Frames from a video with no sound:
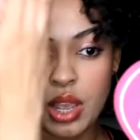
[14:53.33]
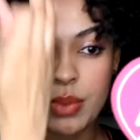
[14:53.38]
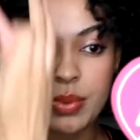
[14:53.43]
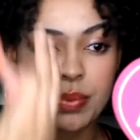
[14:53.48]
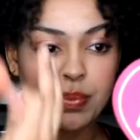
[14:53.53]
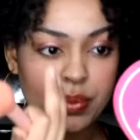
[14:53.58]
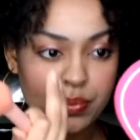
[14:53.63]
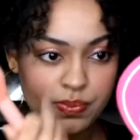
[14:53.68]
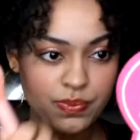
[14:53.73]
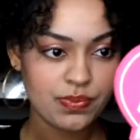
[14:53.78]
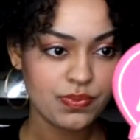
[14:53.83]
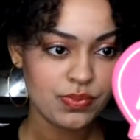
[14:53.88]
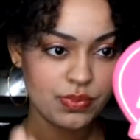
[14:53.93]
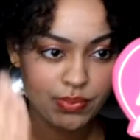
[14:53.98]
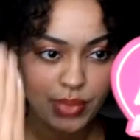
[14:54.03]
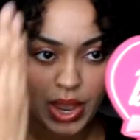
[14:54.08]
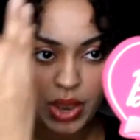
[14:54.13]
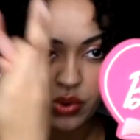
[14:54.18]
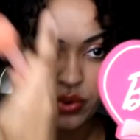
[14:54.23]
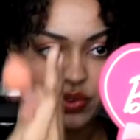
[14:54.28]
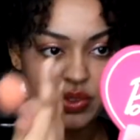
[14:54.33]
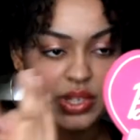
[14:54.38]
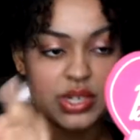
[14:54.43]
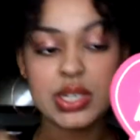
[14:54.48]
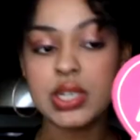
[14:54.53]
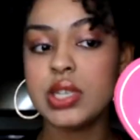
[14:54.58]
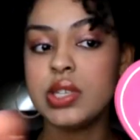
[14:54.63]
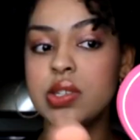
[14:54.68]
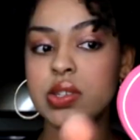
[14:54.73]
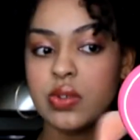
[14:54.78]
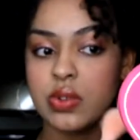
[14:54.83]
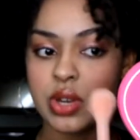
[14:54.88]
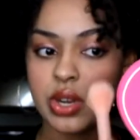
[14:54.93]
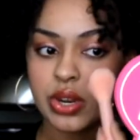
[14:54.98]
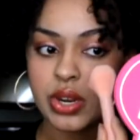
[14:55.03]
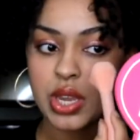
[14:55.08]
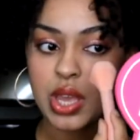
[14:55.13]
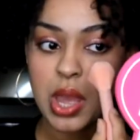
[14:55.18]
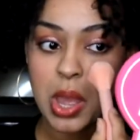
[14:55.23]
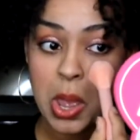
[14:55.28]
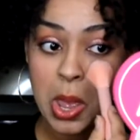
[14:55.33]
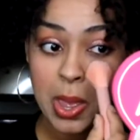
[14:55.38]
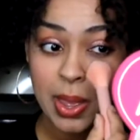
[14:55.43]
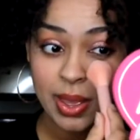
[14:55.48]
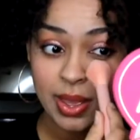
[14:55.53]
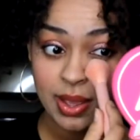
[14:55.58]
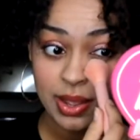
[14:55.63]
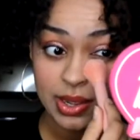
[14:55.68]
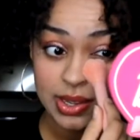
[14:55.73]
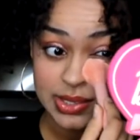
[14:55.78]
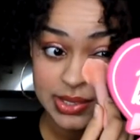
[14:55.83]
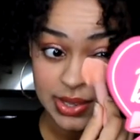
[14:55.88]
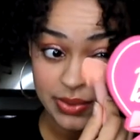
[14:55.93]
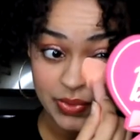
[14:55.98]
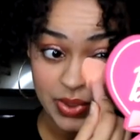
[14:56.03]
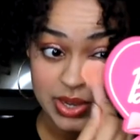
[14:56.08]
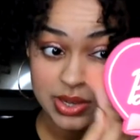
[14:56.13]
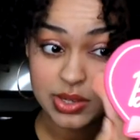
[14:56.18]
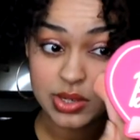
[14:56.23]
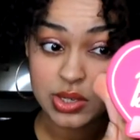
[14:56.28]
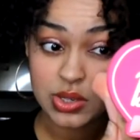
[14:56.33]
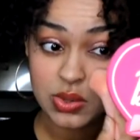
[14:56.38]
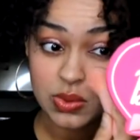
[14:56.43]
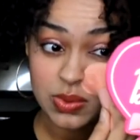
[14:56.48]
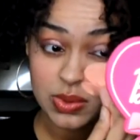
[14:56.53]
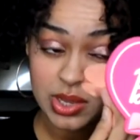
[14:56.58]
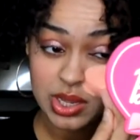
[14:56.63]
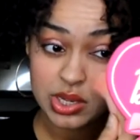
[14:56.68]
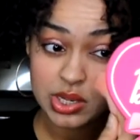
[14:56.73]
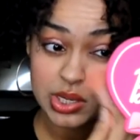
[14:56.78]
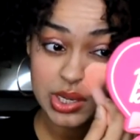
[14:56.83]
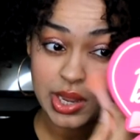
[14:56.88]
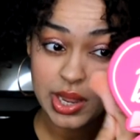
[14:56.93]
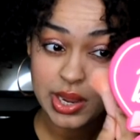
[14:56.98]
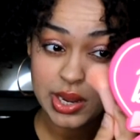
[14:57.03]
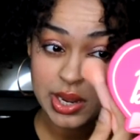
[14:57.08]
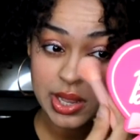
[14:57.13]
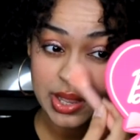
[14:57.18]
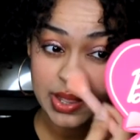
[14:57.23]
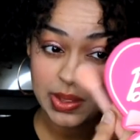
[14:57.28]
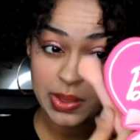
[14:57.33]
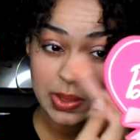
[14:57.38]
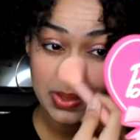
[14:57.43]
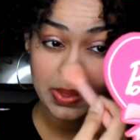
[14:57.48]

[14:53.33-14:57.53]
I'm gonna powder the T-zone area, because if I do get shiny,